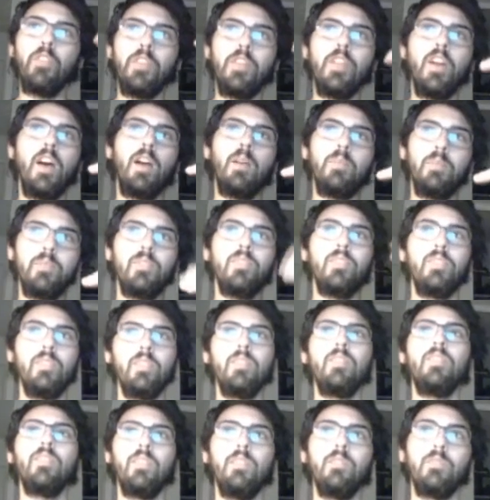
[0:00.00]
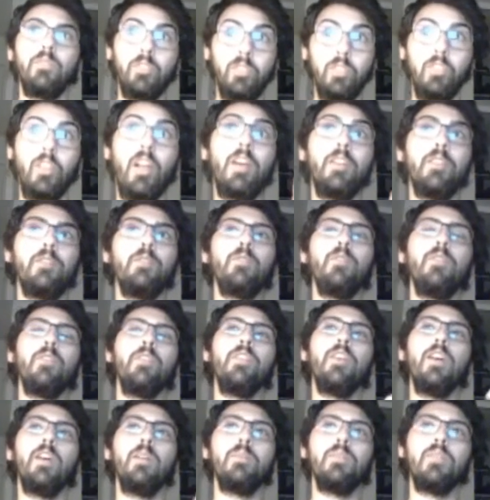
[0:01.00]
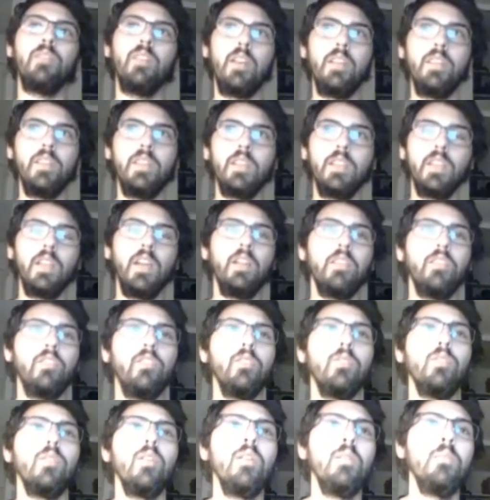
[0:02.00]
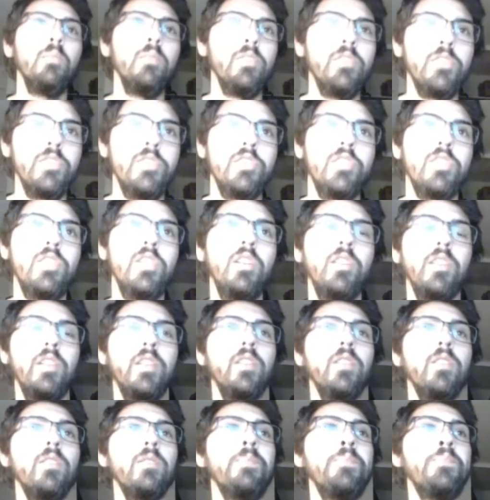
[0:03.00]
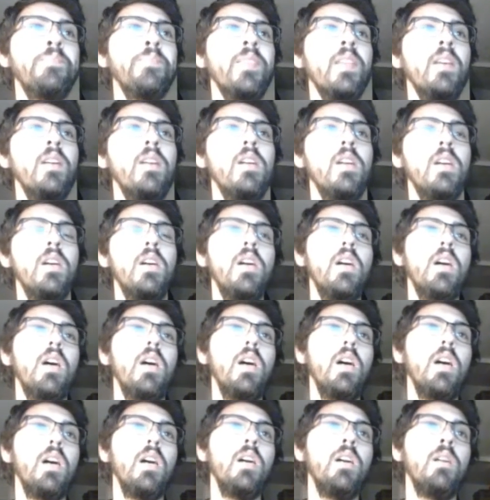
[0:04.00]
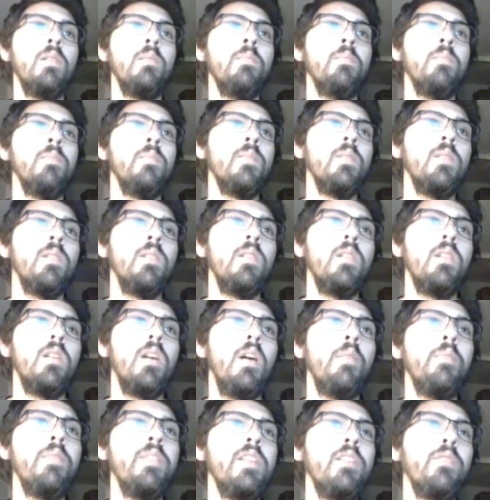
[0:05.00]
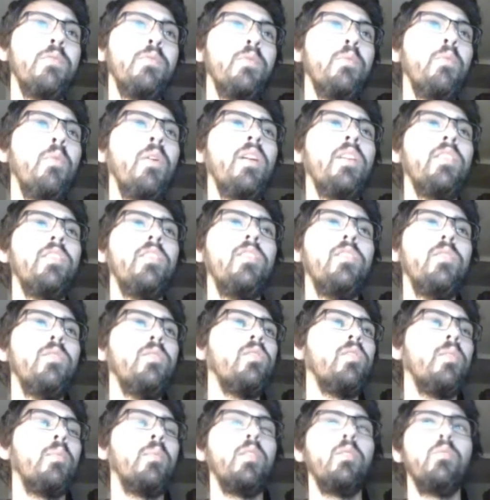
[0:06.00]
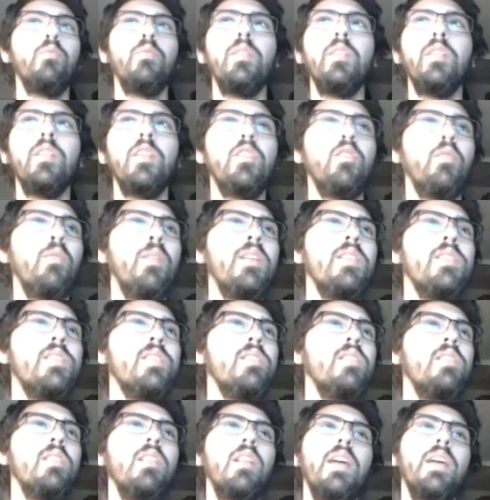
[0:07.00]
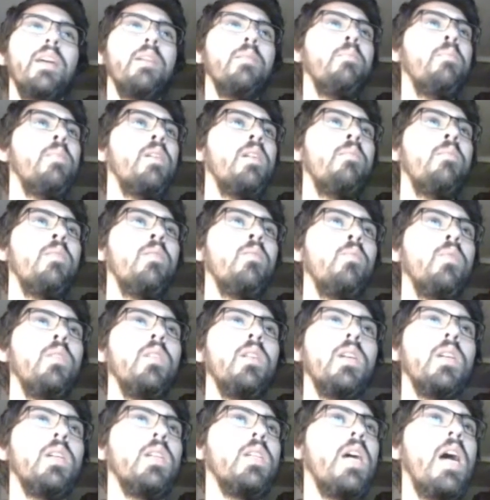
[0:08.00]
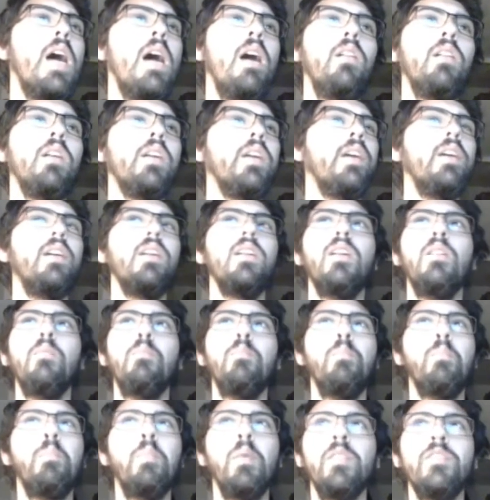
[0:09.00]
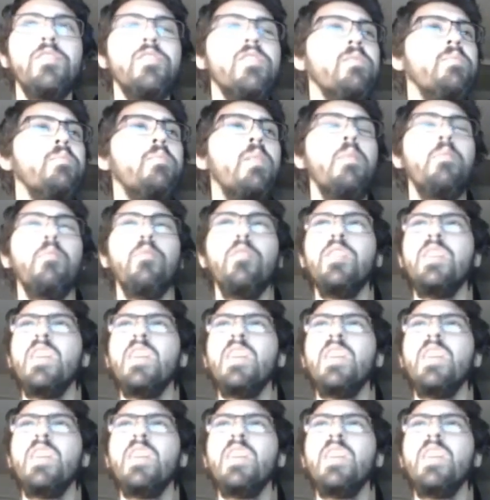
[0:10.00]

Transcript: NOPs, slide through all the NOPs, and then get to our malicious shellcode. I mean, if we wanted to do something really crazy, like maybe we could allocate a bunch of memory